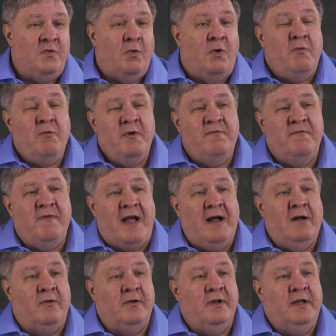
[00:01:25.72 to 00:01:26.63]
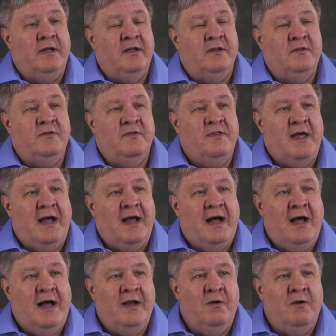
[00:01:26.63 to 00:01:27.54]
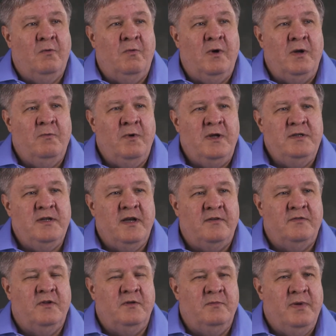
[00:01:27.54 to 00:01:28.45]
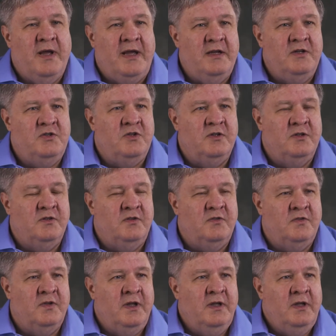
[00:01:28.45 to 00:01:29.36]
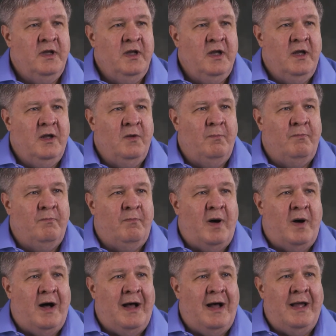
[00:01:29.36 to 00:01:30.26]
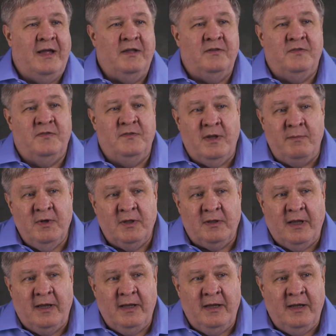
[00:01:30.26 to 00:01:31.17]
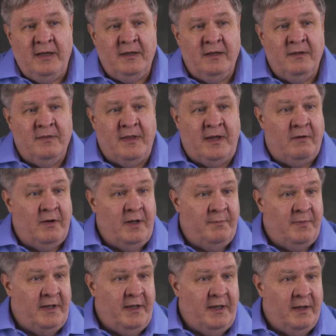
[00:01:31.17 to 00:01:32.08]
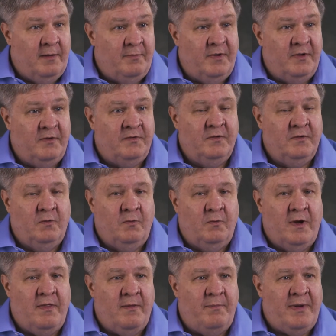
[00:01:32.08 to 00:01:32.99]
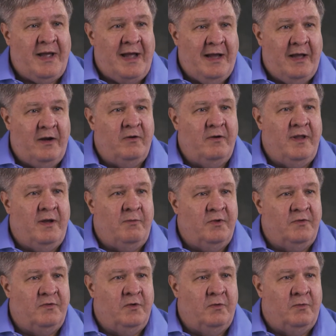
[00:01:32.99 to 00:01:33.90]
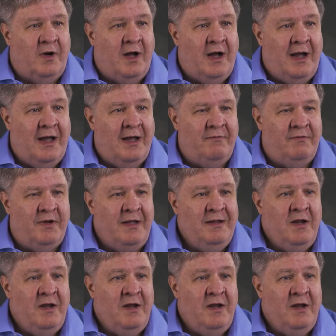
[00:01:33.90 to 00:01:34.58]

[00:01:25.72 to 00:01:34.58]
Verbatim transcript: So what we found is that when we tested patients by stimulating their hippocampus with a pattern that was derived